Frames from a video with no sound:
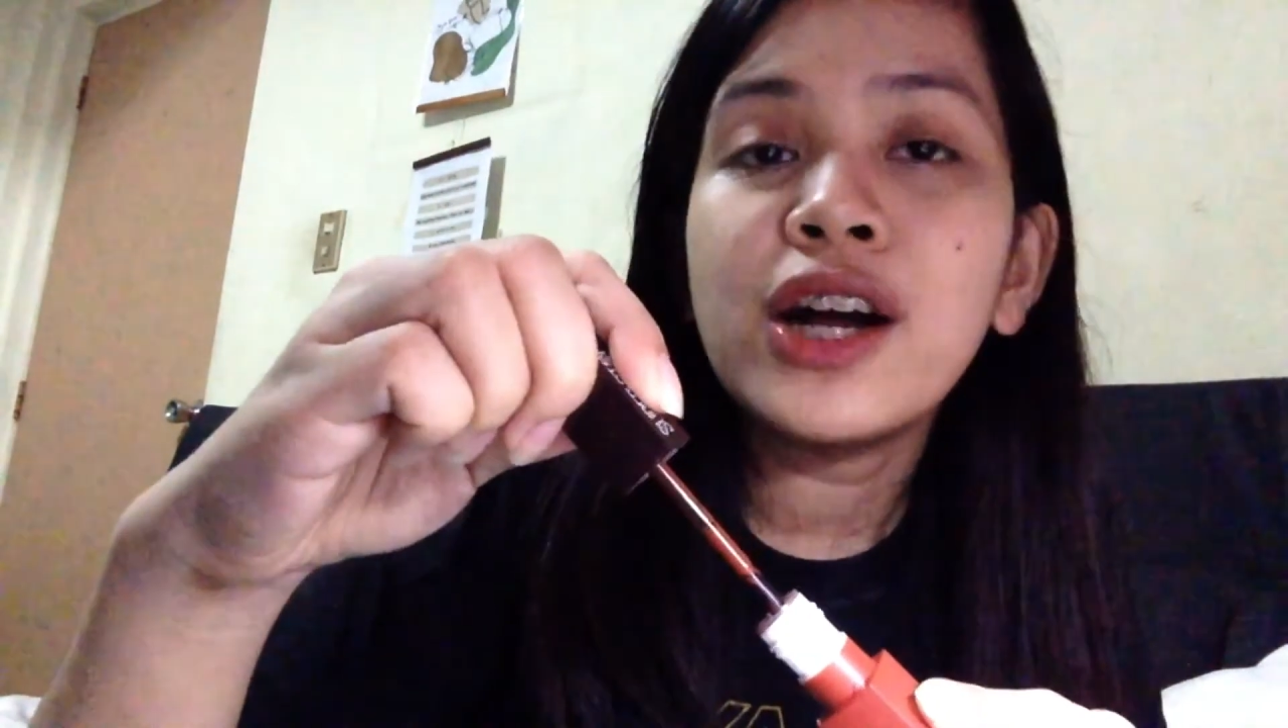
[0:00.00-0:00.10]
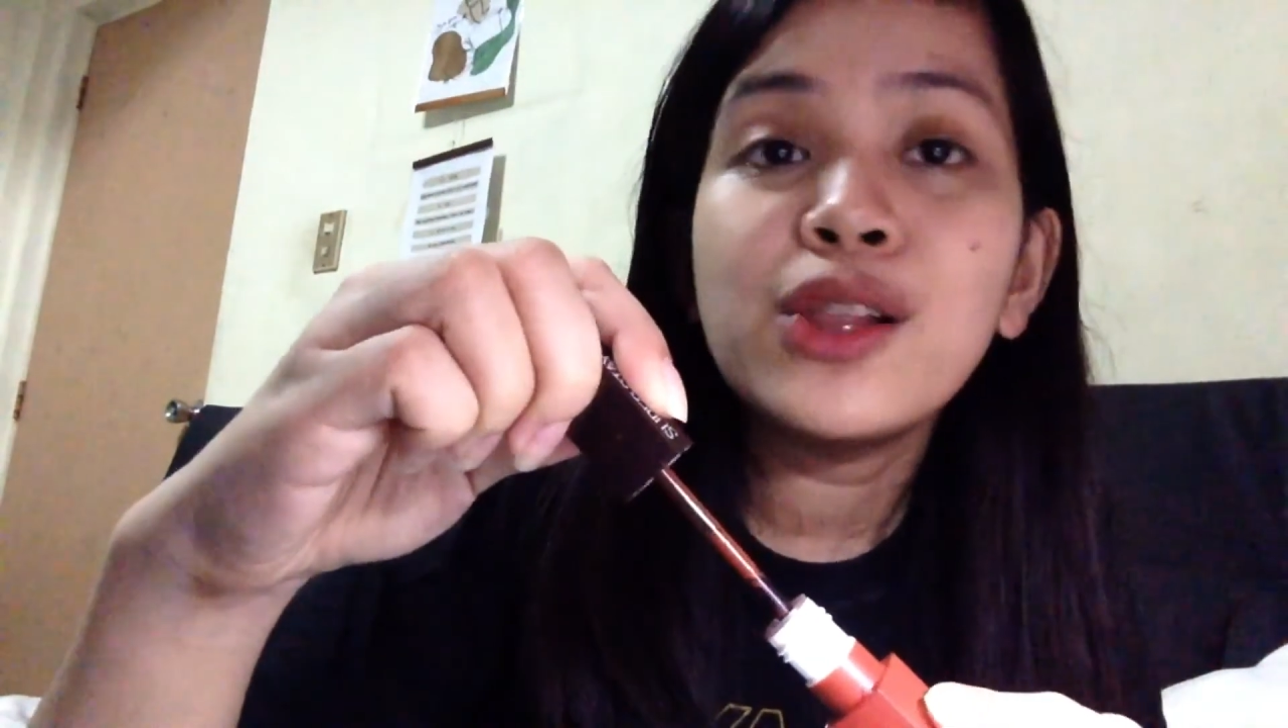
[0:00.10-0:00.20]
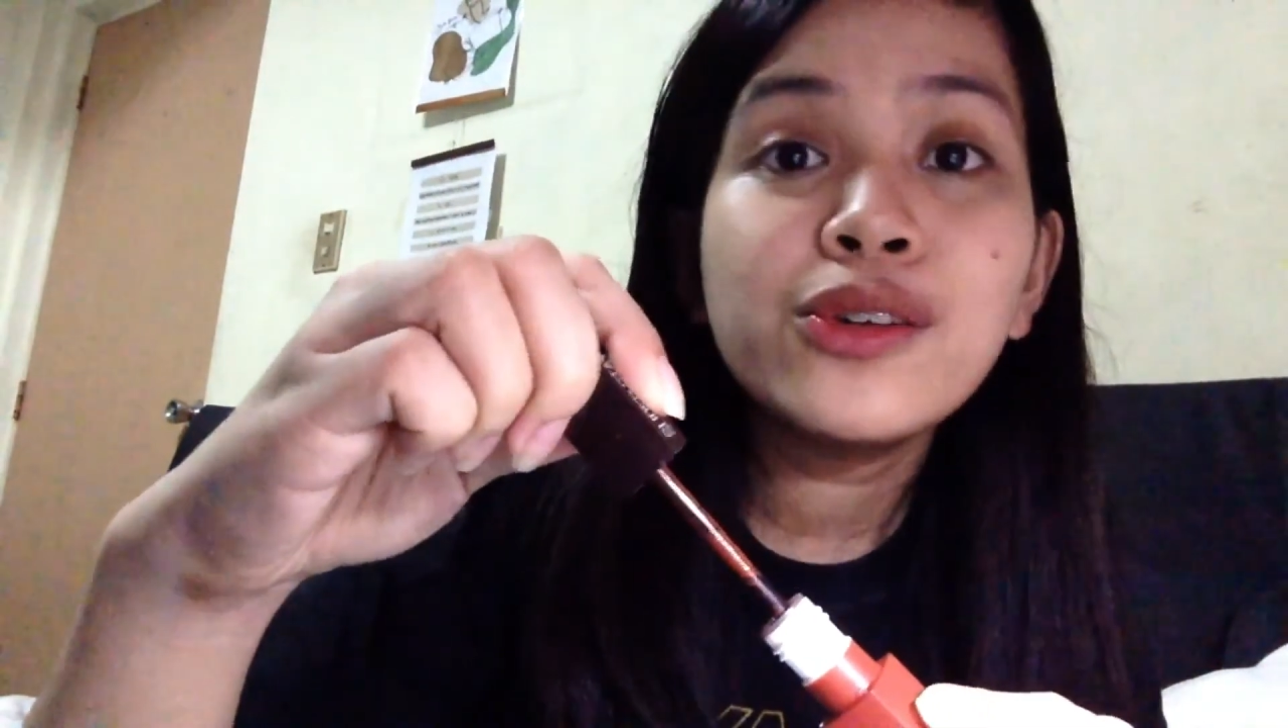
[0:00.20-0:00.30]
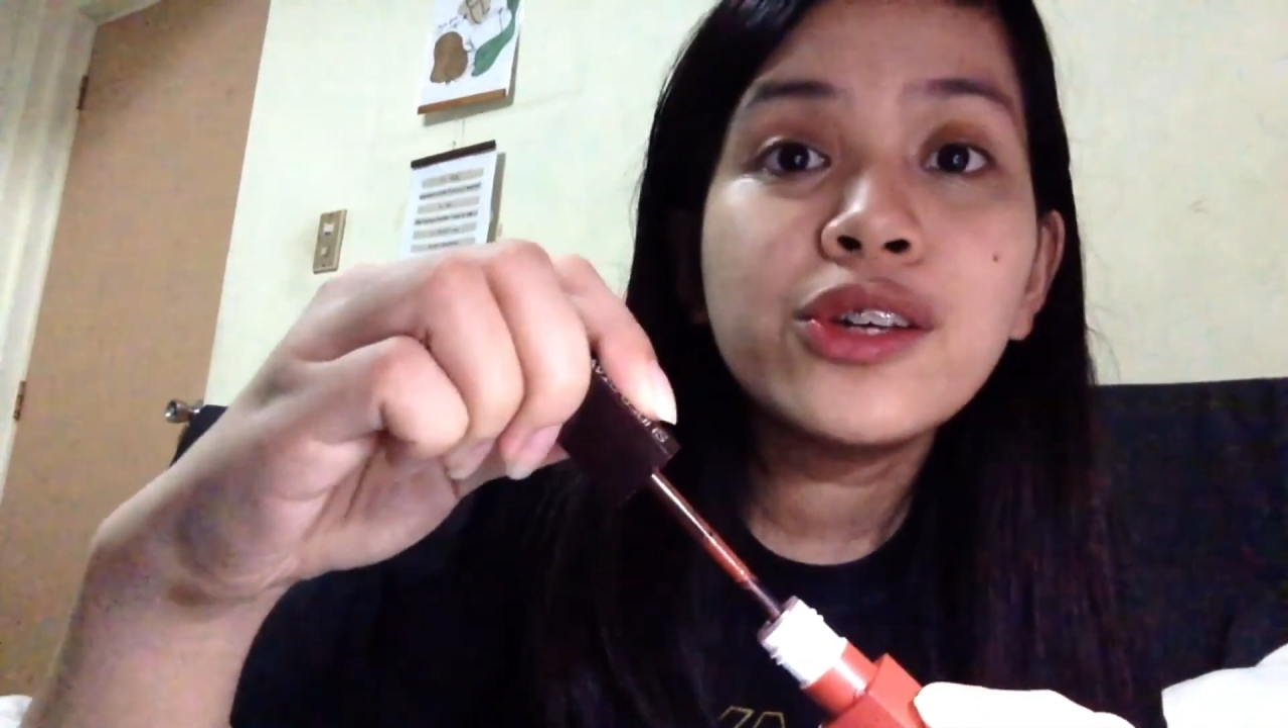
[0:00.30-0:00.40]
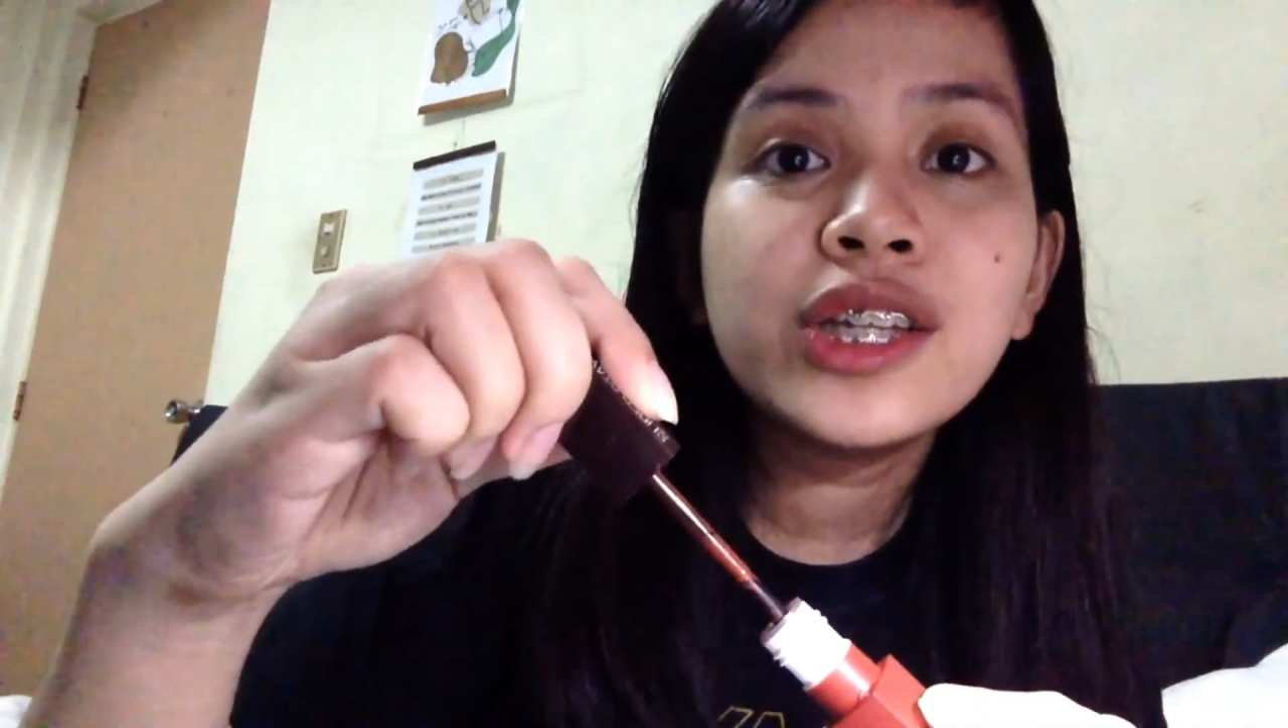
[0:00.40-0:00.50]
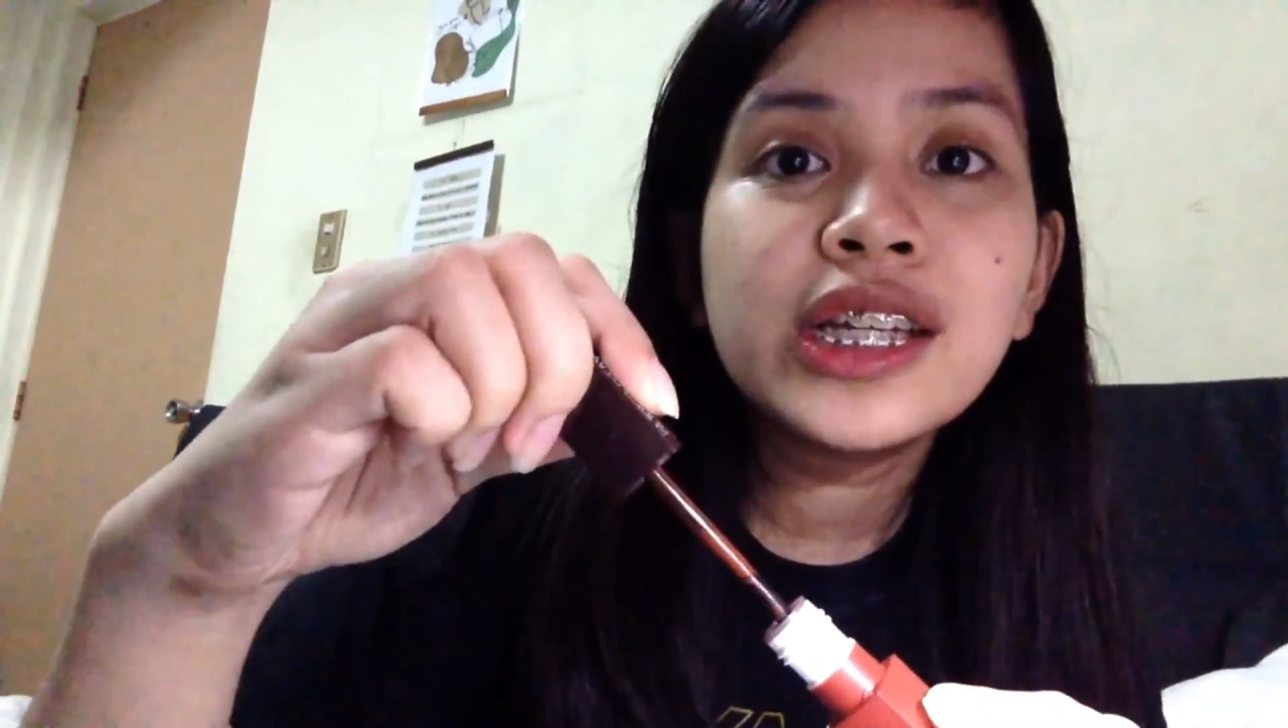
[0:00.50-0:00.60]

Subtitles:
follow nyo